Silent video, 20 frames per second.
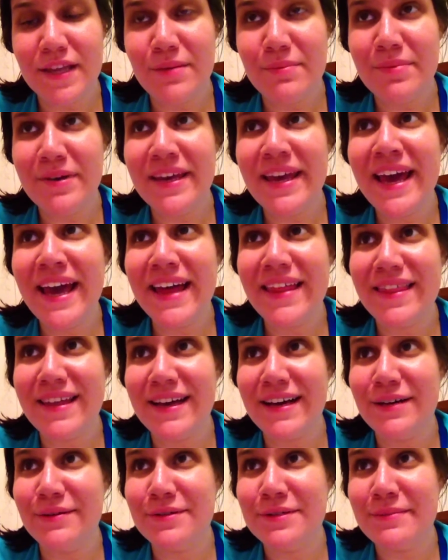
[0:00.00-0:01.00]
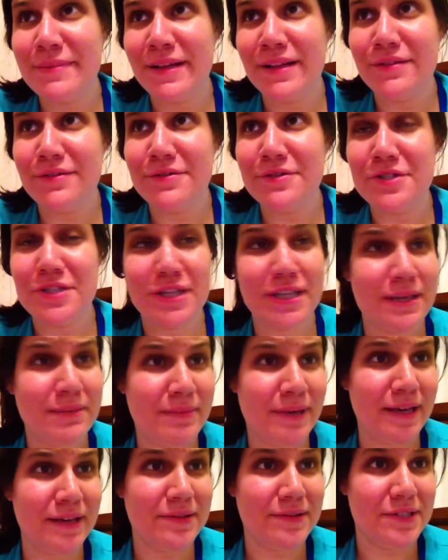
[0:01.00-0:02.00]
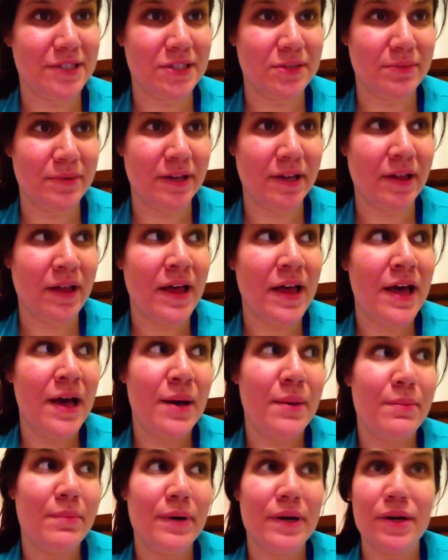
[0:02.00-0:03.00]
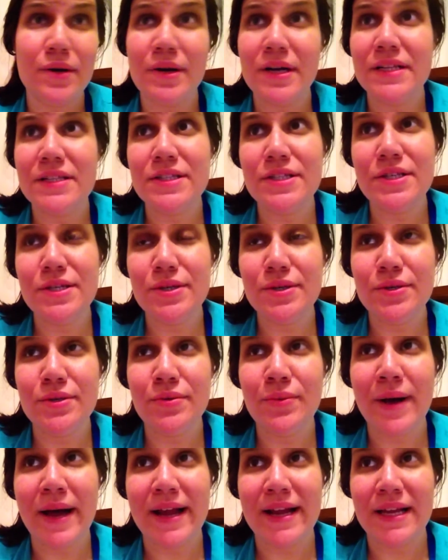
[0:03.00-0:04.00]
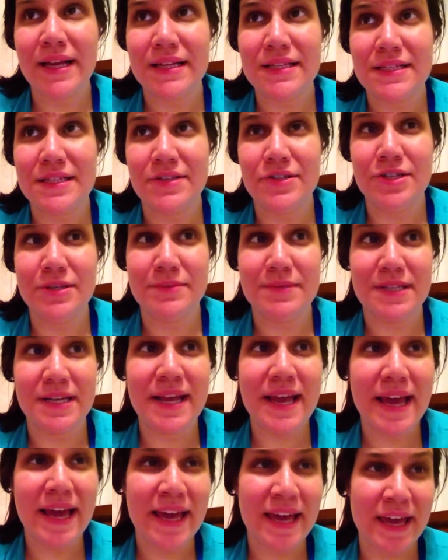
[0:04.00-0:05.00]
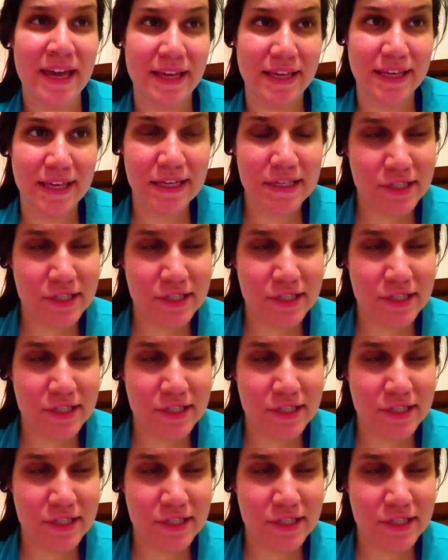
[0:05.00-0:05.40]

But yeah, that was my little Jillian Michaels spiel. But on to why I didn't get to the gym today.